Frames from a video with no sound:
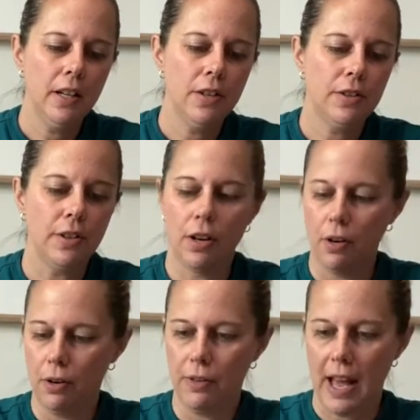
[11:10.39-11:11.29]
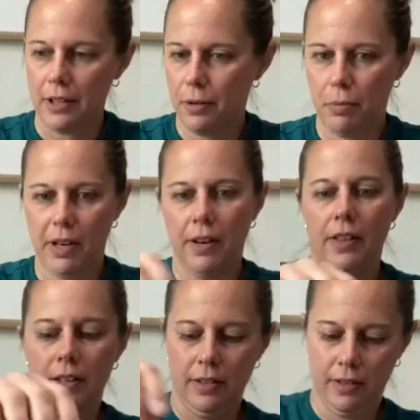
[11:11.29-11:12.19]
So that's where
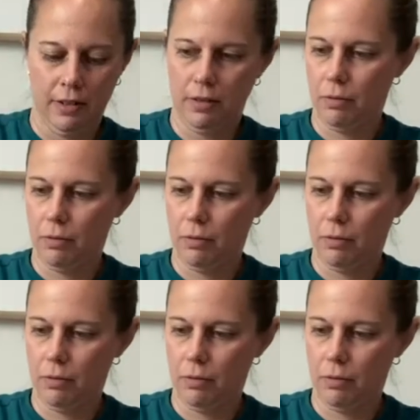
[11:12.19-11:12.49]
this,